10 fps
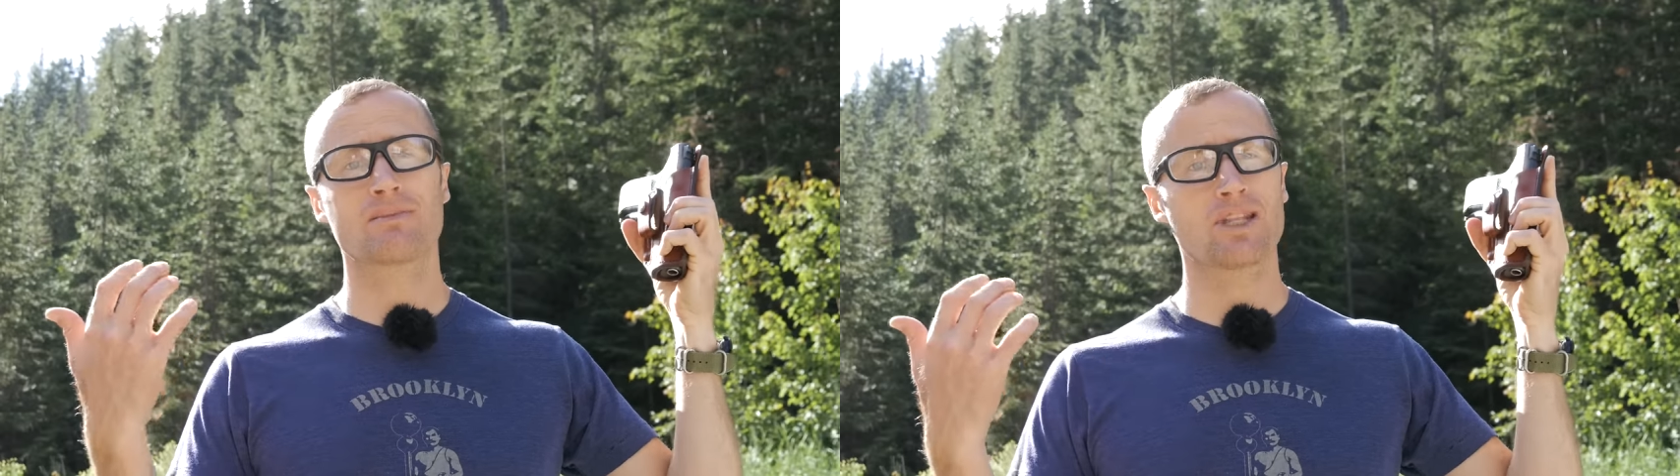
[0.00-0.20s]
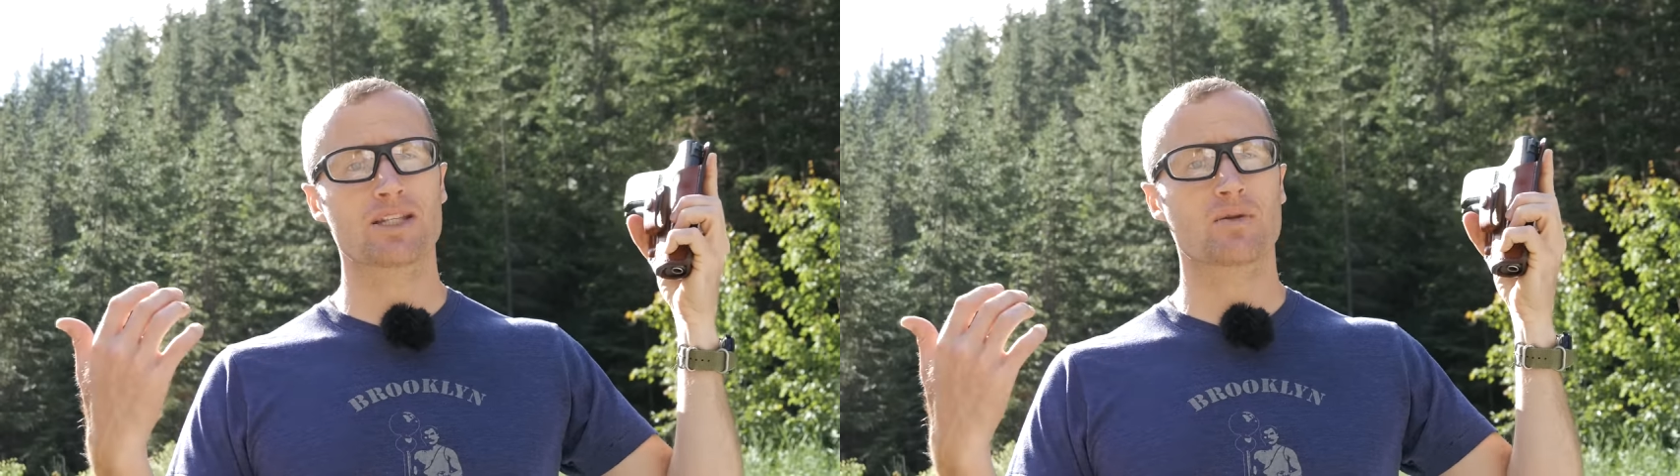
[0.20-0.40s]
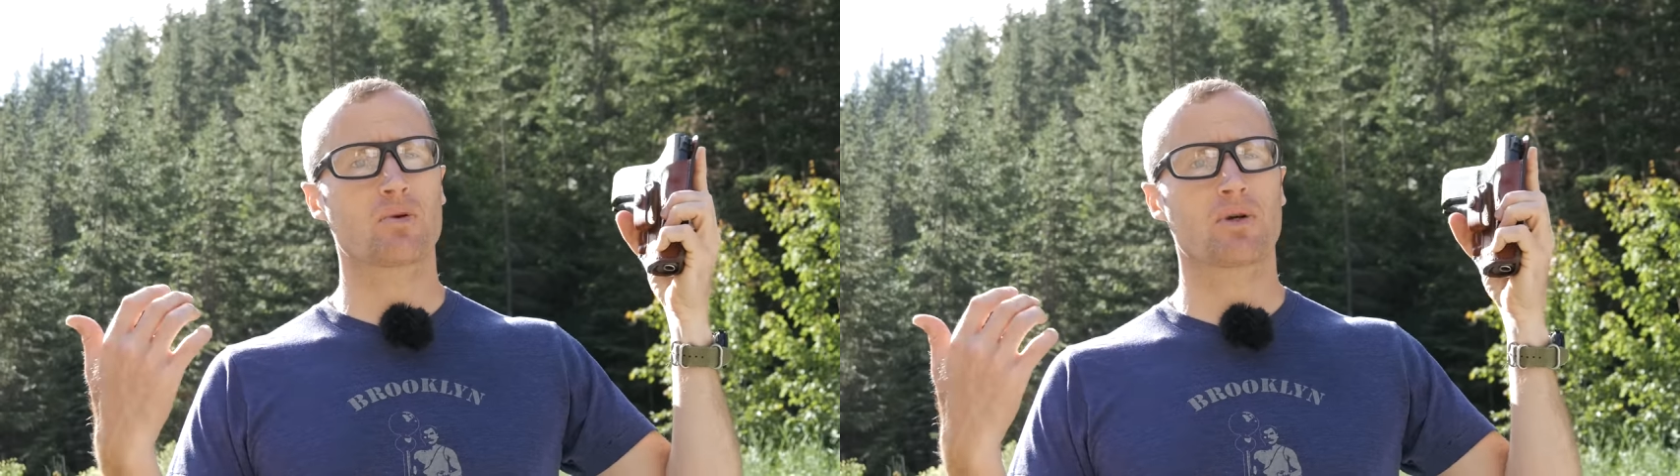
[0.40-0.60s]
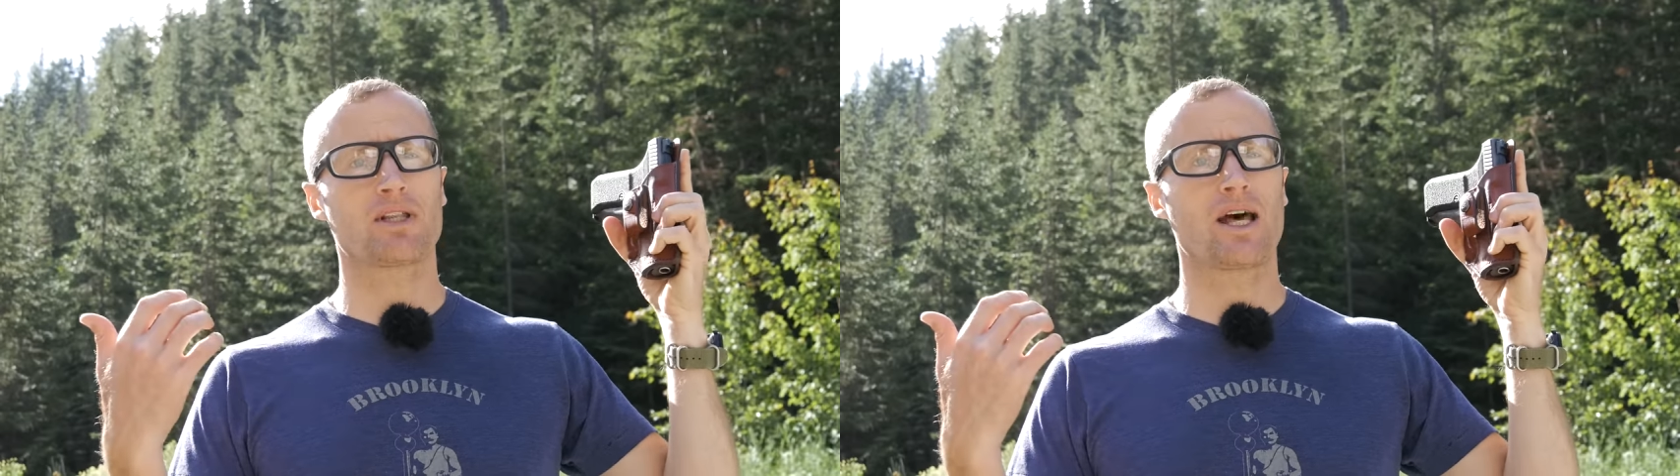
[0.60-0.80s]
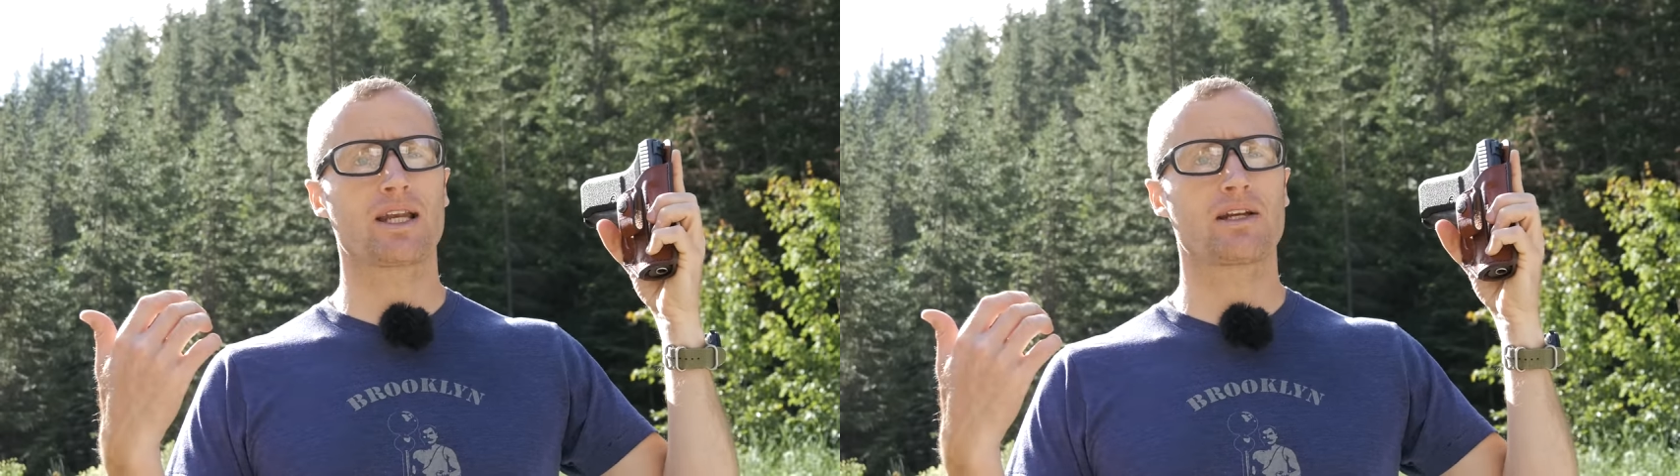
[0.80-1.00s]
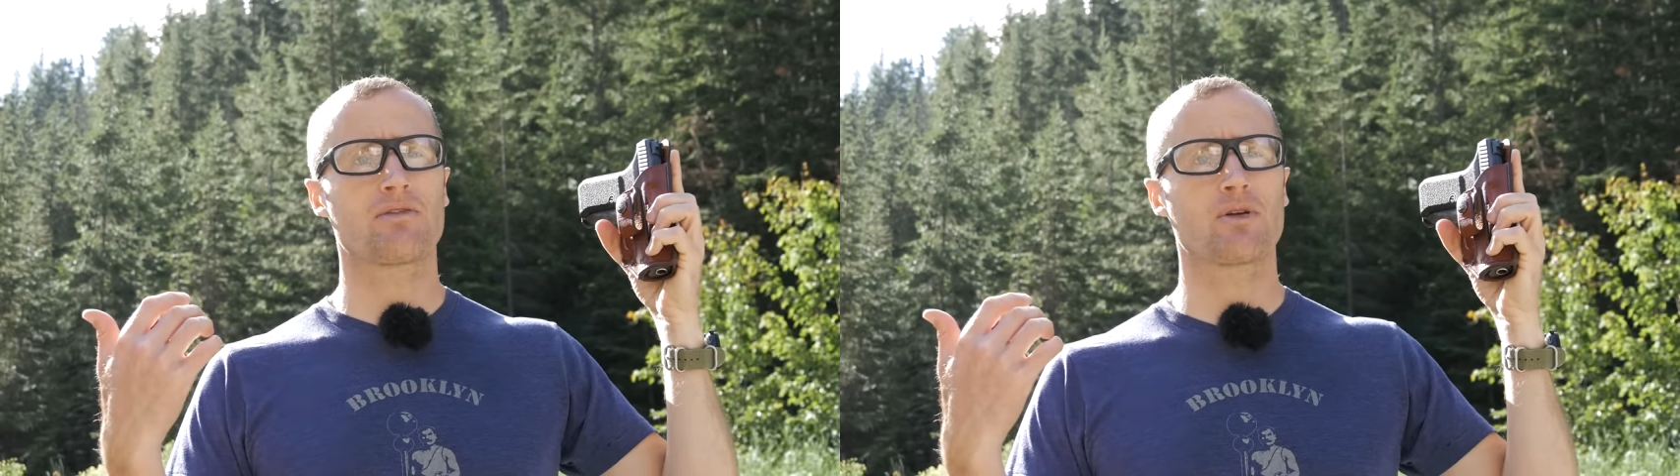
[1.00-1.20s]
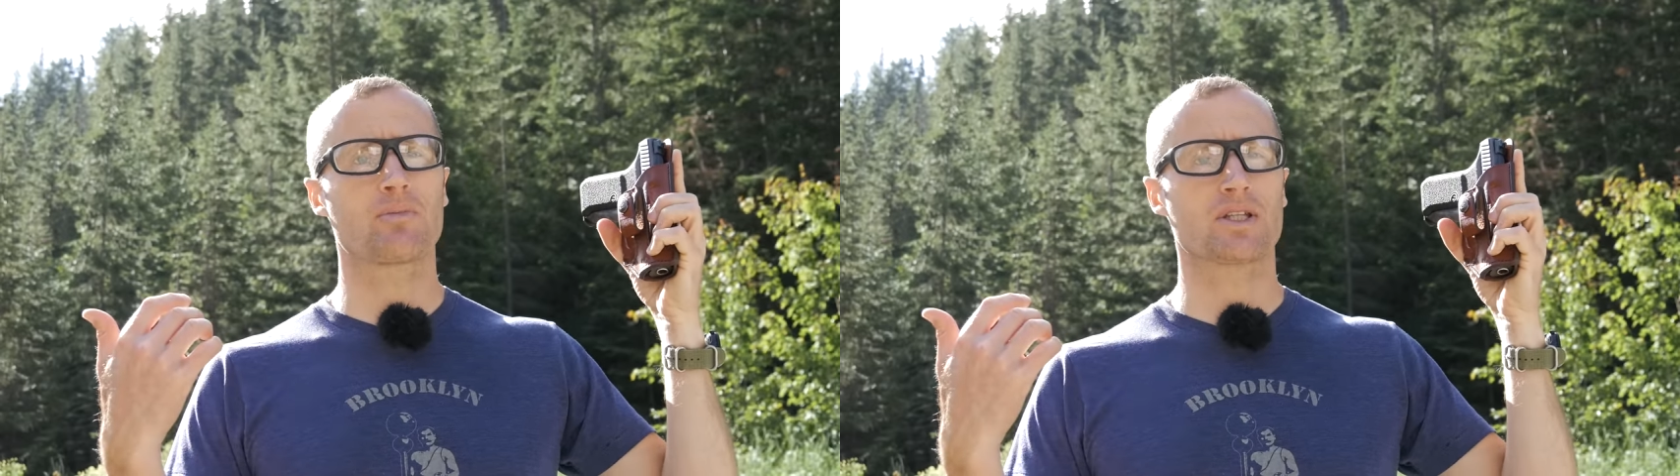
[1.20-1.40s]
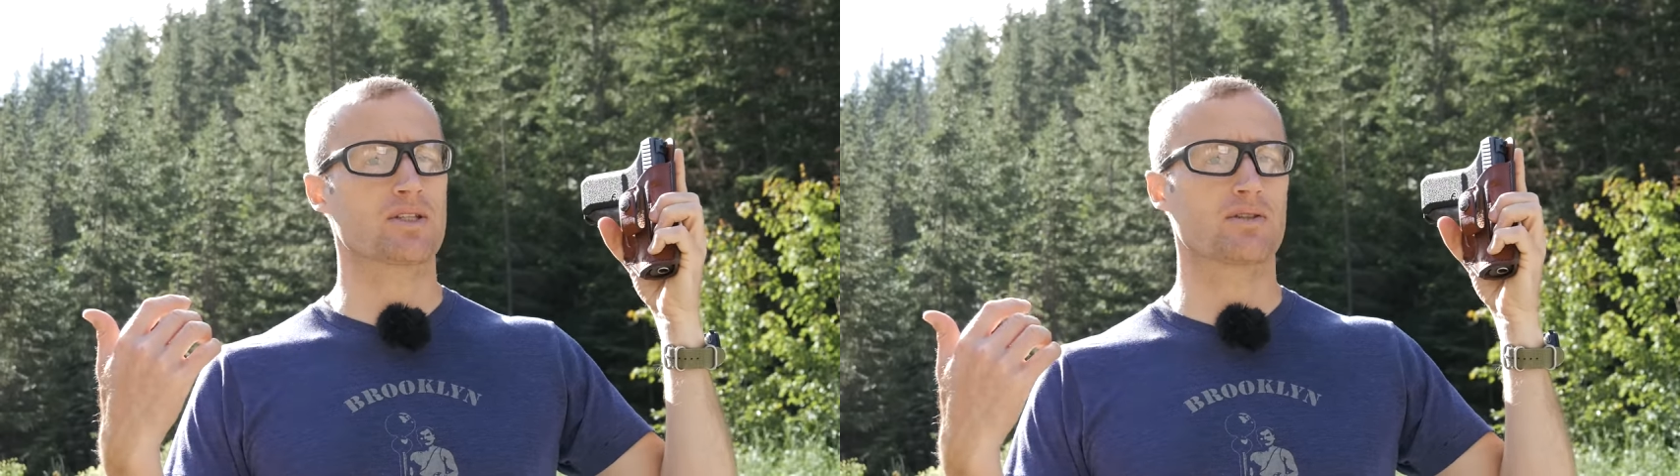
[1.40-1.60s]
they support a lot of different
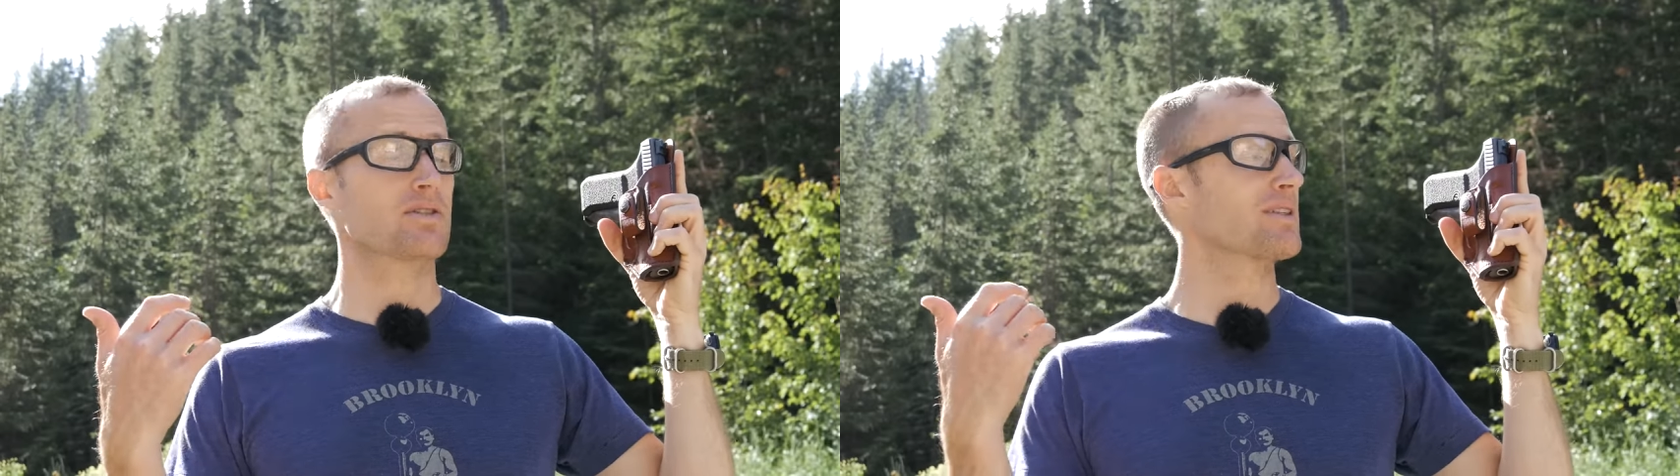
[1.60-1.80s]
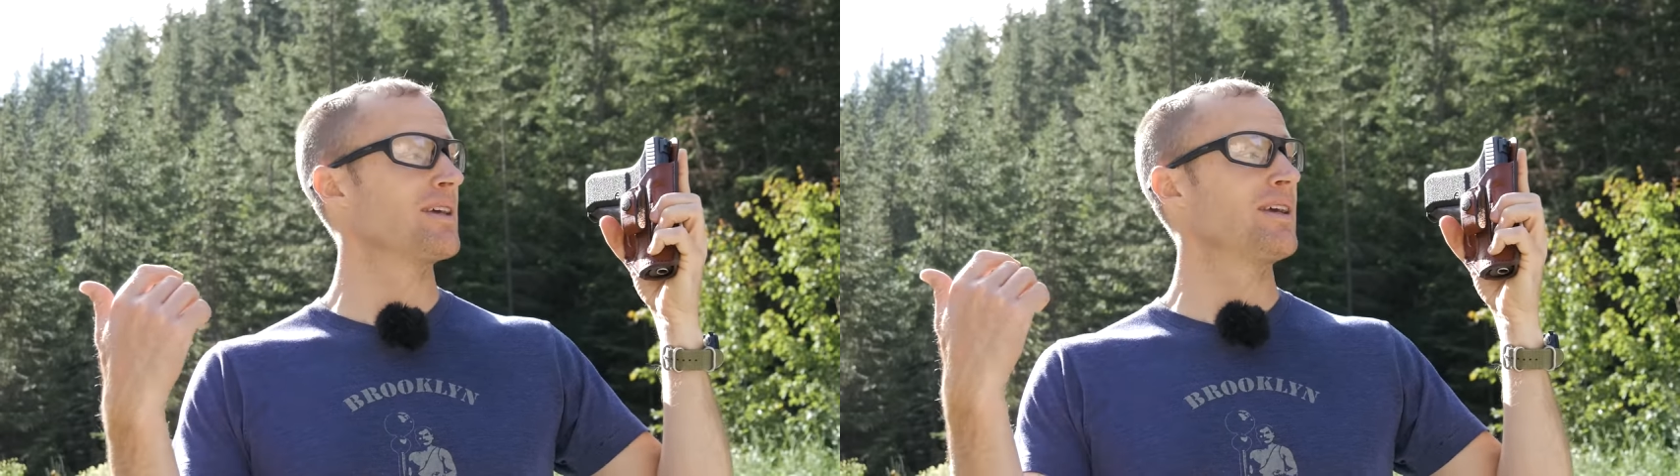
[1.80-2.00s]
pistols.